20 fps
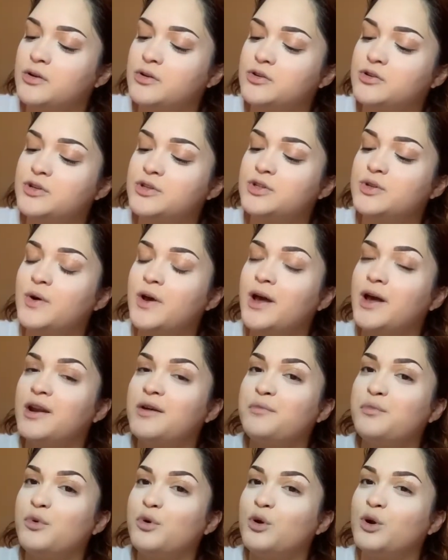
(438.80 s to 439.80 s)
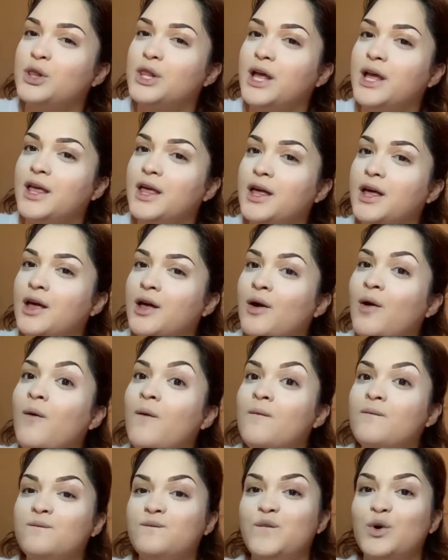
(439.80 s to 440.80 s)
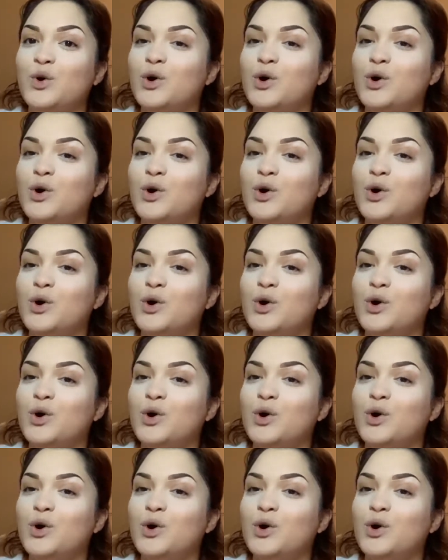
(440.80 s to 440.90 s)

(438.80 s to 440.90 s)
just so I had a more like bowl